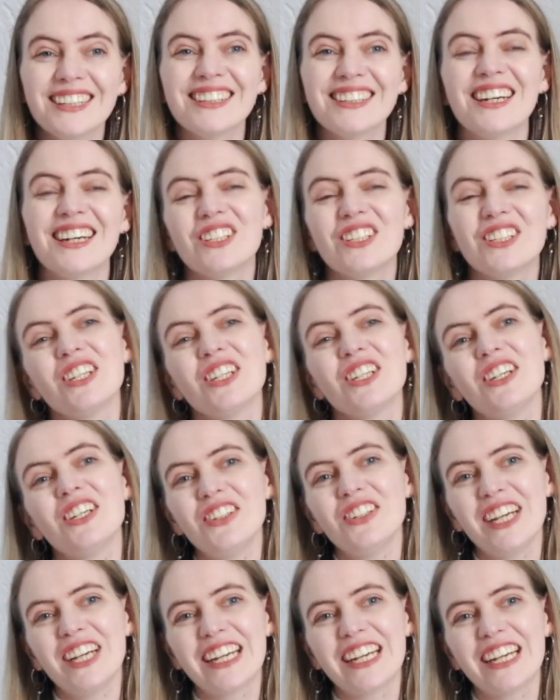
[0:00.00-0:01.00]
Hi
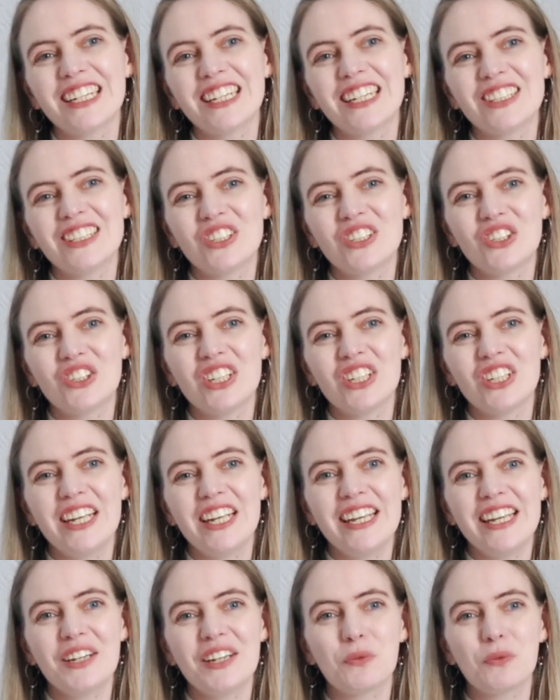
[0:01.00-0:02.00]
guys, it's
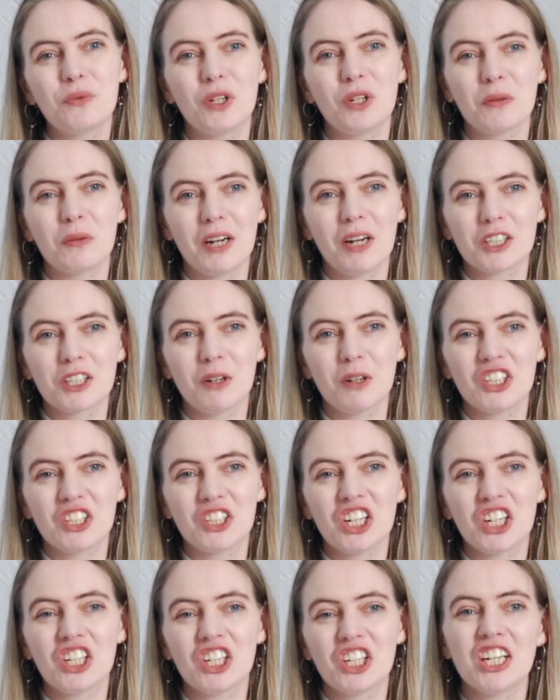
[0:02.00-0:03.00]
Janine and welcome back to my
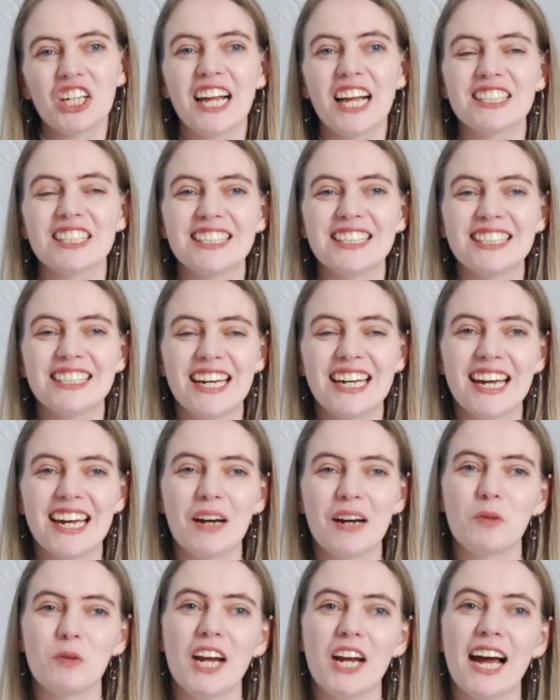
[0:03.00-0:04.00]
channel. And
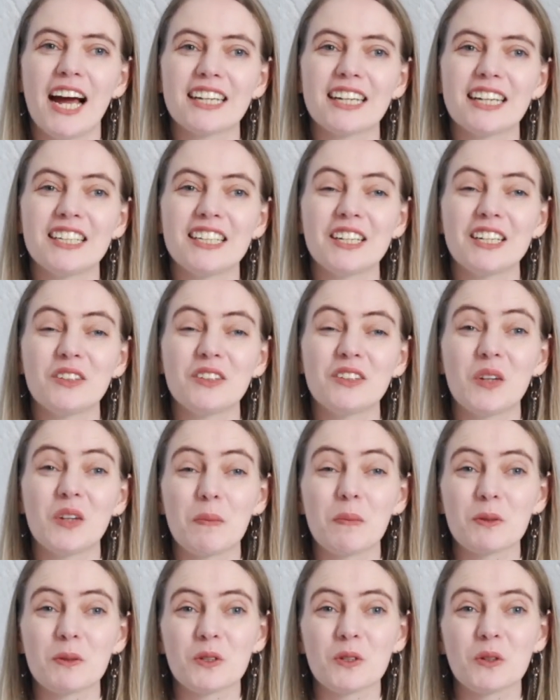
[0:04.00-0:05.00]
today I'm reacting to
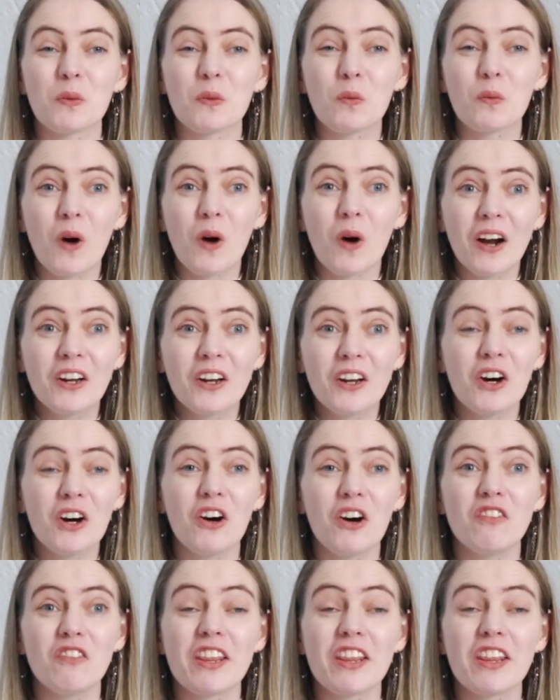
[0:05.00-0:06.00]
episode 1
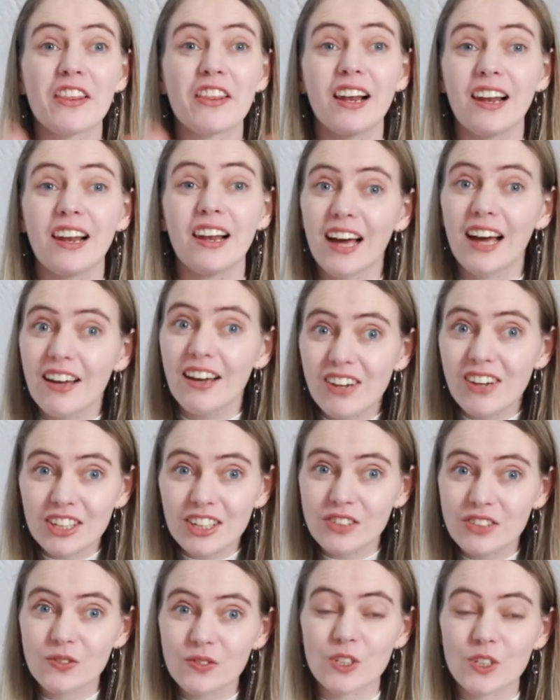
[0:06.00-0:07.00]
of the live
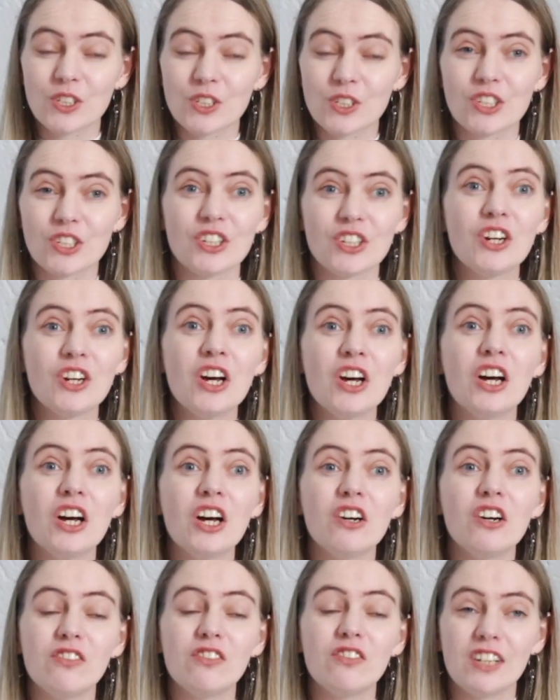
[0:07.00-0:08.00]
action version
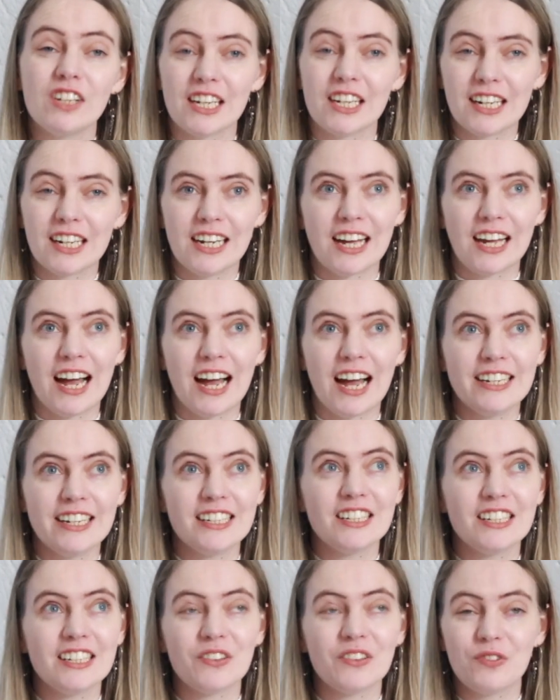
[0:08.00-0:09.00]
of Link Click. I
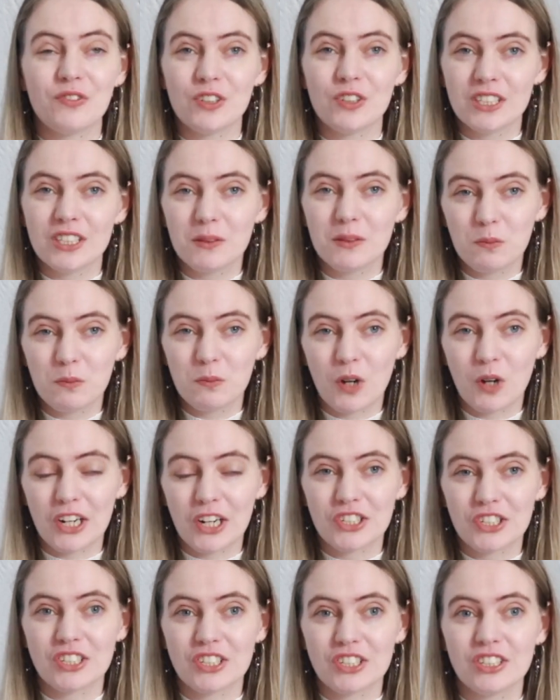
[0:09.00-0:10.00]
did a first
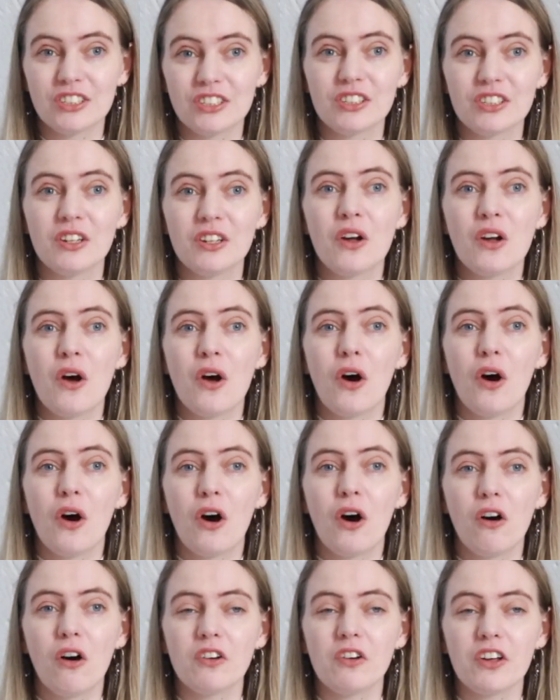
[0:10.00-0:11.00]
impressions
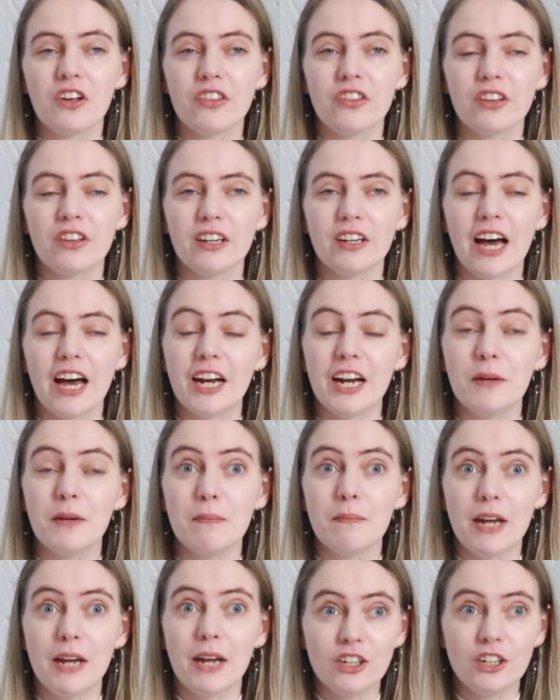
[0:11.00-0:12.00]
of the
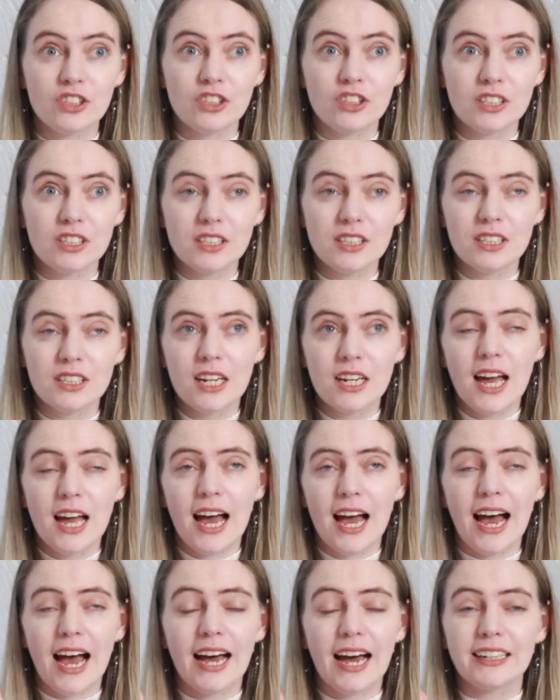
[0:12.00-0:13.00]
animation
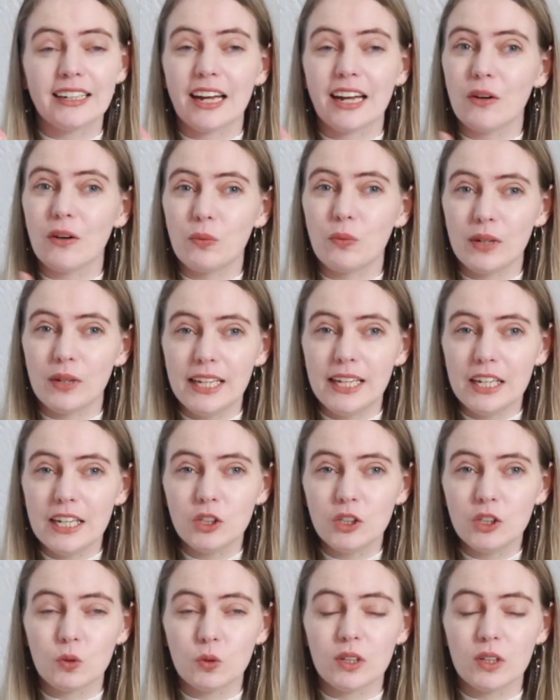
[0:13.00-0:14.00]
and I really
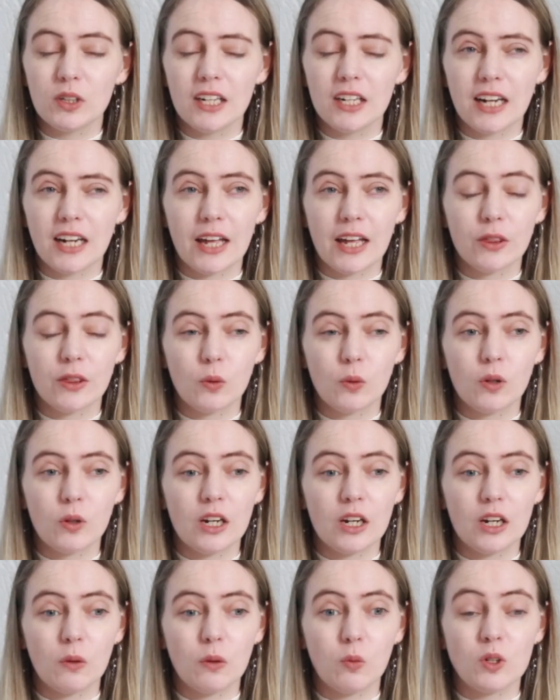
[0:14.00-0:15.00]
enjoyed it. I thought
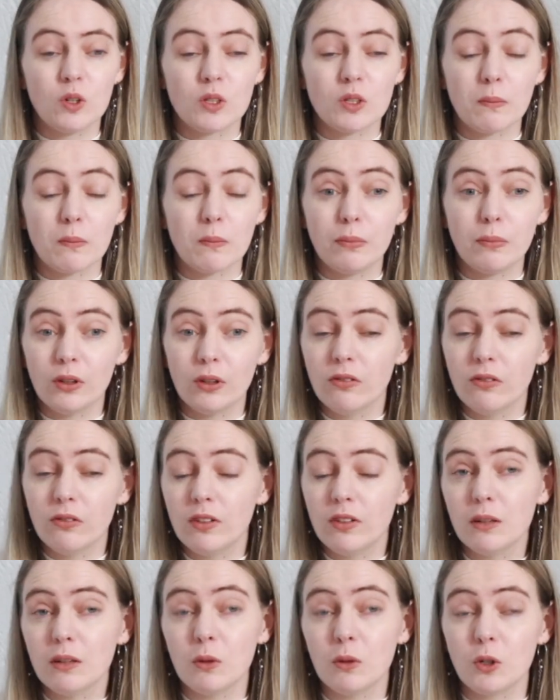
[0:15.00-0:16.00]
it was
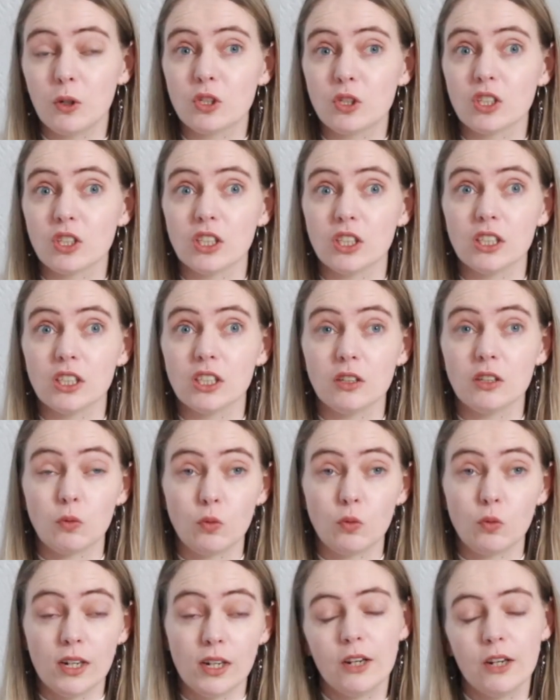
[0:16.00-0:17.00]
beautifully emotional,
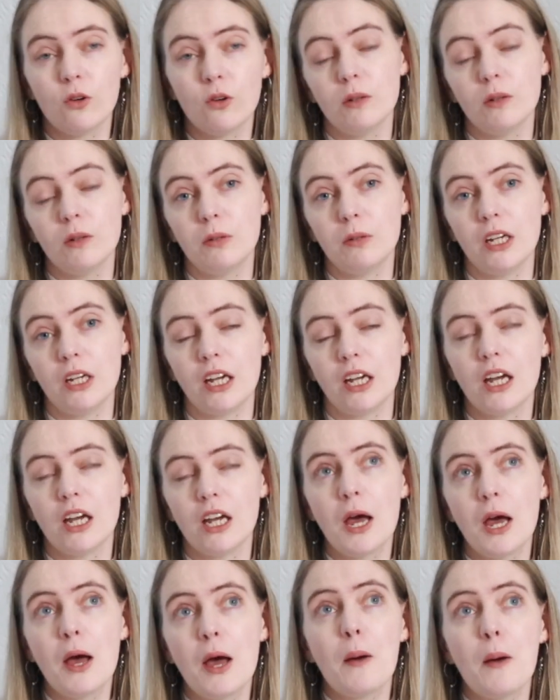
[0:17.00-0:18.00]
really gripping.
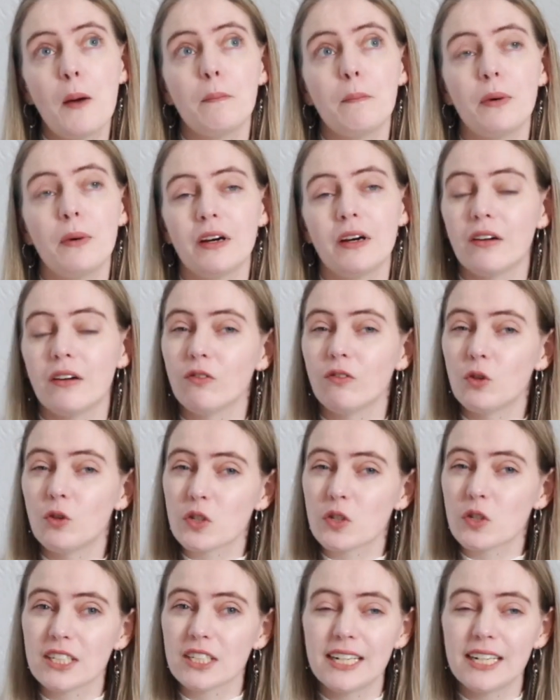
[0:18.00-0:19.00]
But
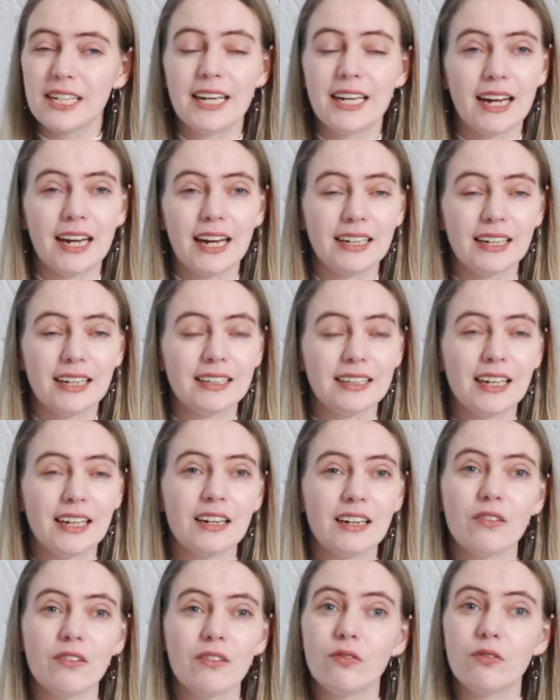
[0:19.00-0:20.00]
unfortunately, I didn't get
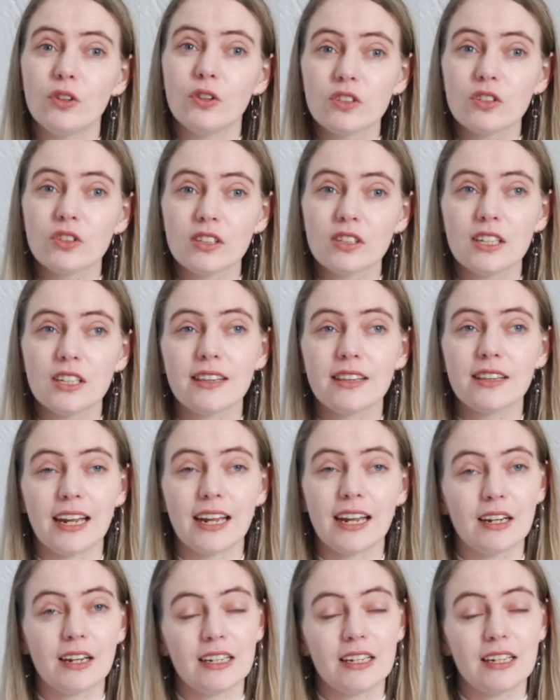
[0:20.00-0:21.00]
enough views on it.
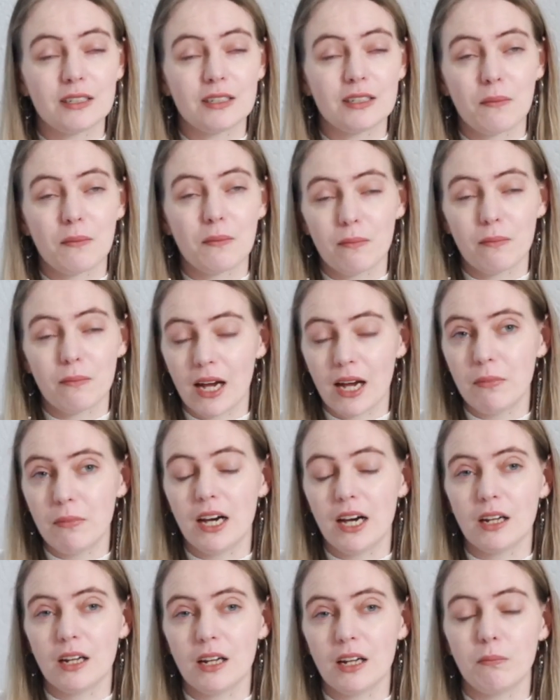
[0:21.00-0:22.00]
That is my
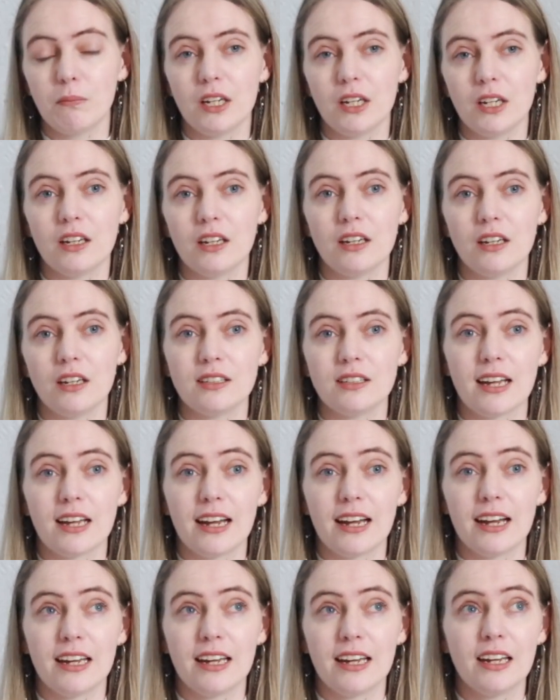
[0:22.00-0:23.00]
bad because
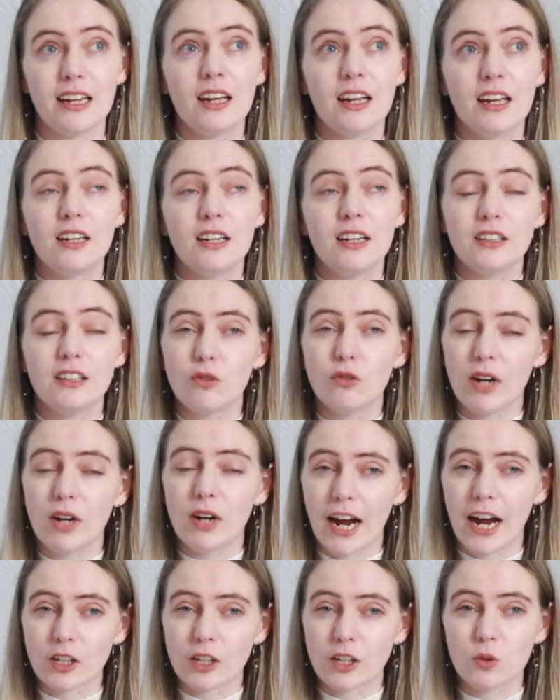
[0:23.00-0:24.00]
I did
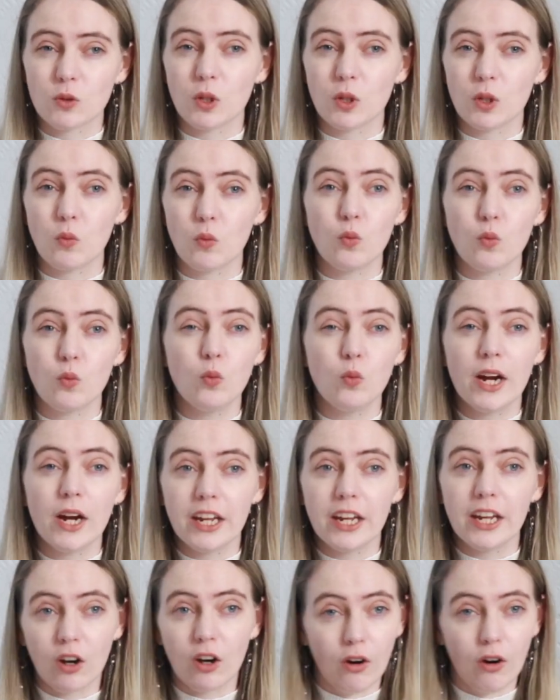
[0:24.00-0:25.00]
react to it
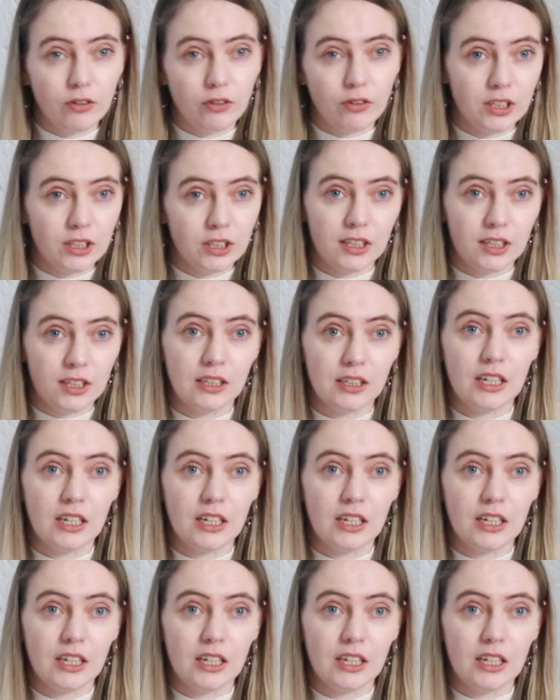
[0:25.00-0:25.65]
way after it